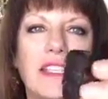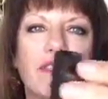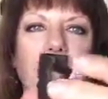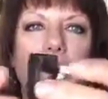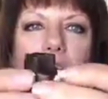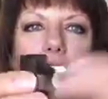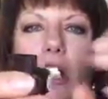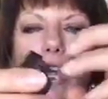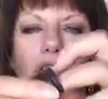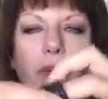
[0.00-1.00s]
It's very
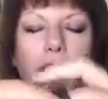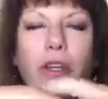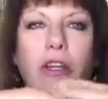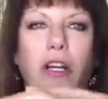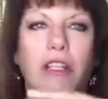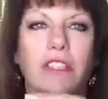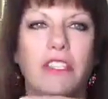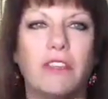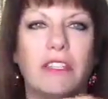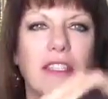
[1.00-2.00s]
large. I'll put it on
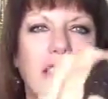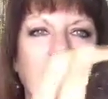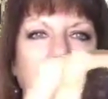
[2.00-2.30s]
so you can see